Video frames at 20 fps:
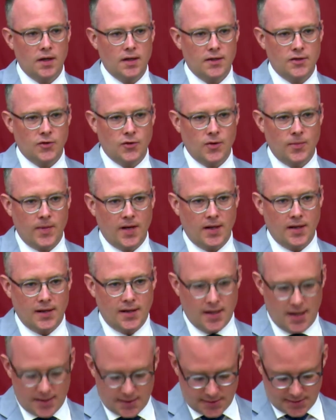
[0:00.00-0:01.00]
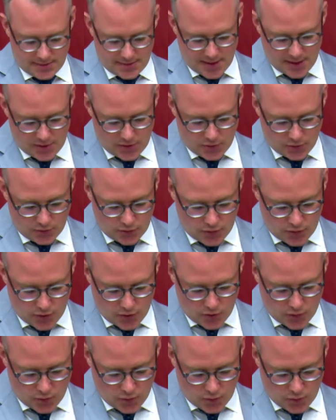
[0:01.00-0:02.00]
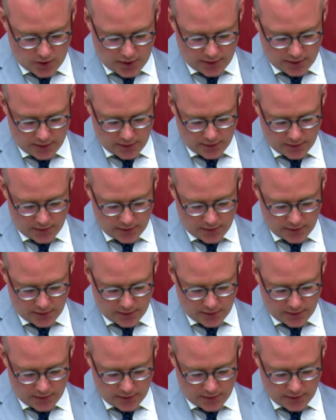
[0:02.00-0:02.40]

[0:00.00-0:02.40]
to rebel against, they don't know what